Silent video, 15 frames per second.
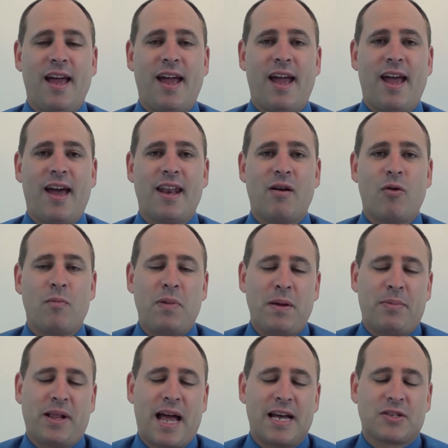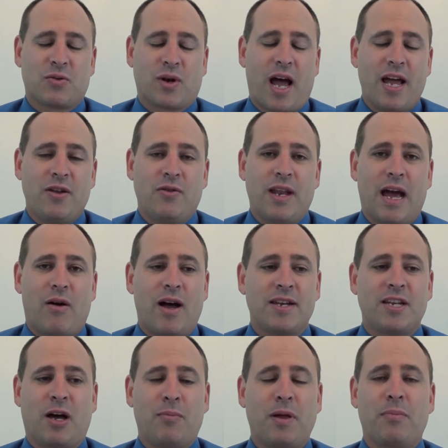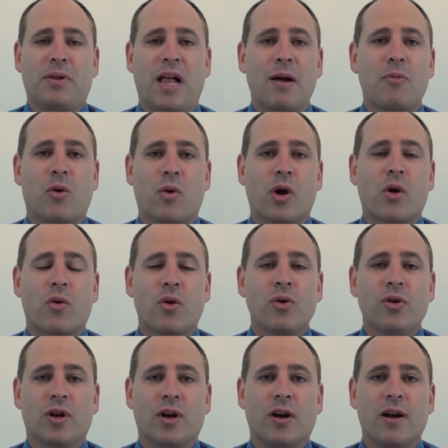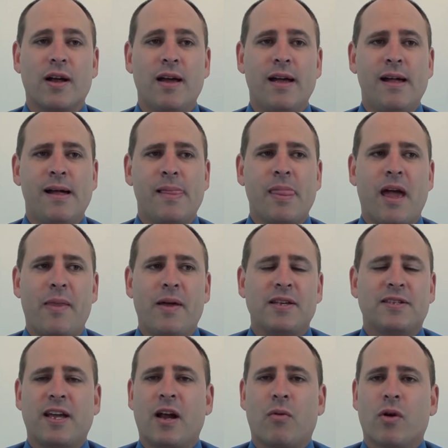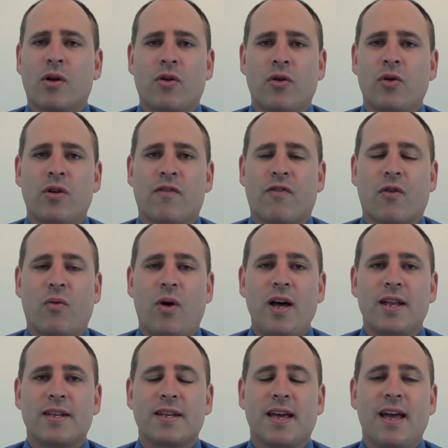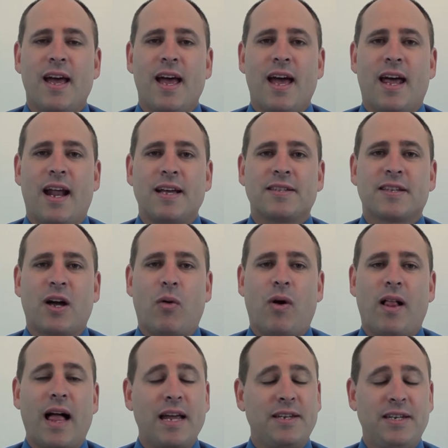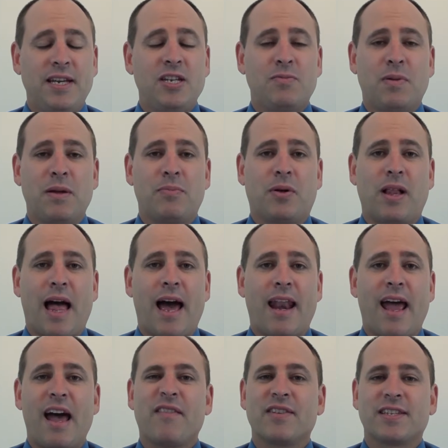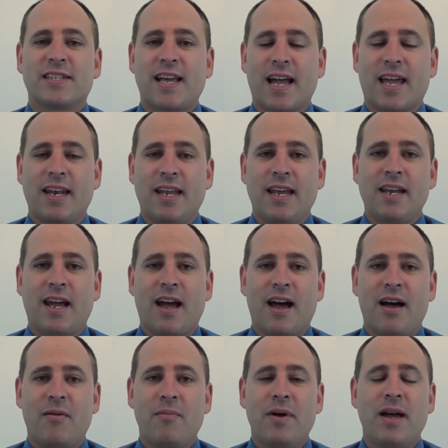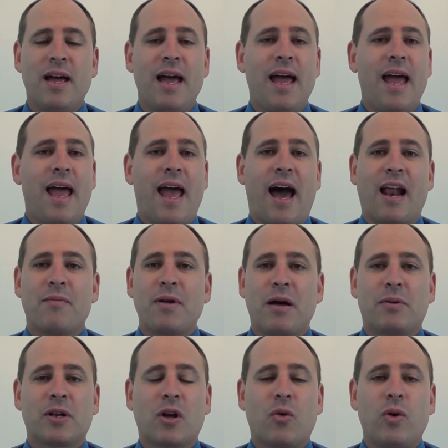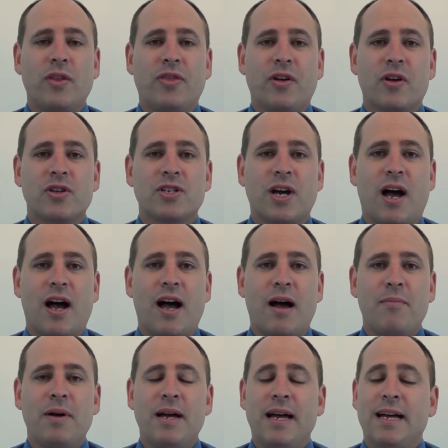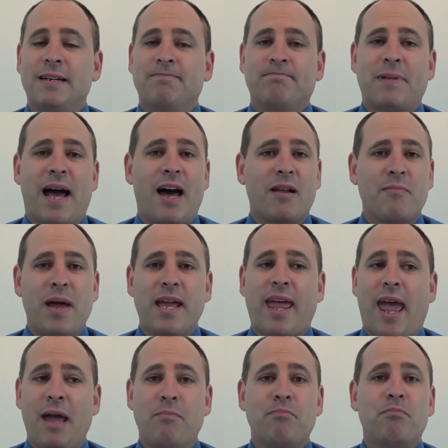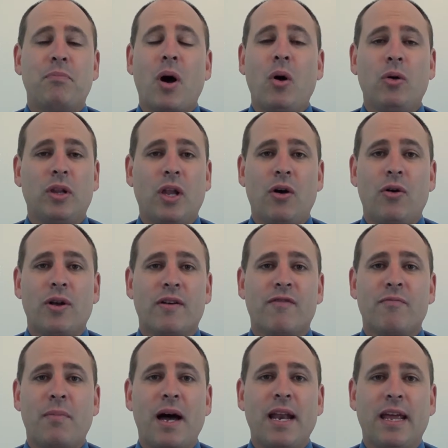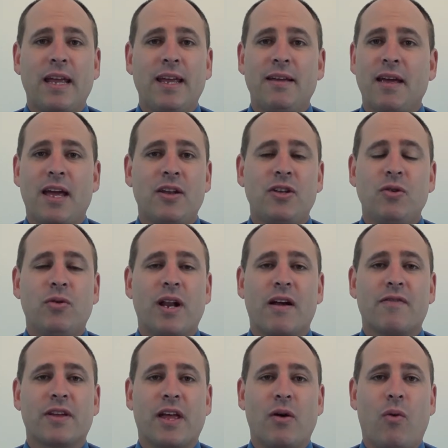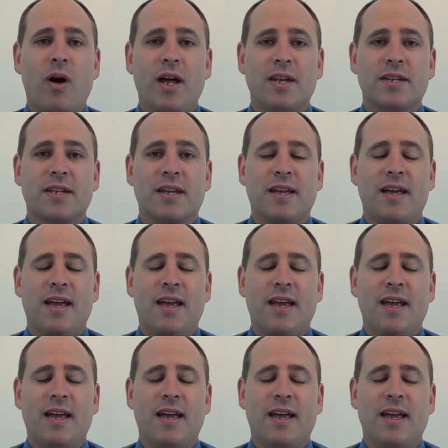And when people ask what I do now, I tell people I'm a recruiter. And they say, a recruiter for what? And I say, well, I teach people how to have a second income, how to be able to quit their job, how to make a boatload of money and do whatever they want.